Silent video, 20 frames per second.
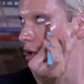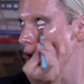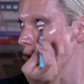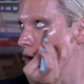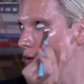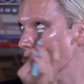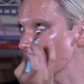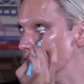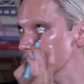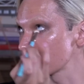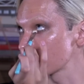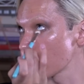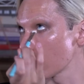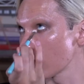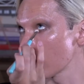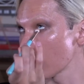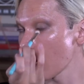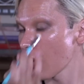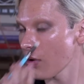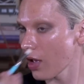Okay, so
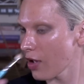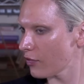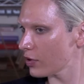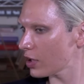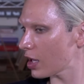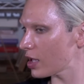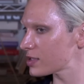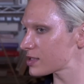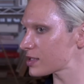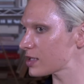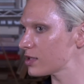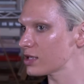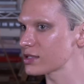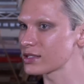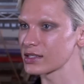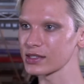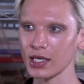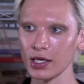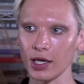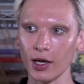now I have a nice, this
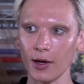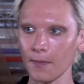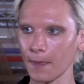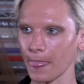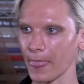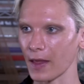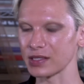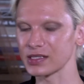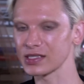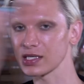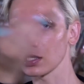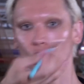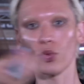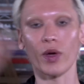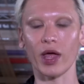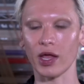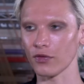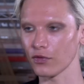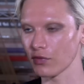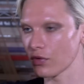is like a
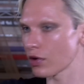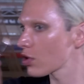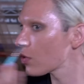silhouette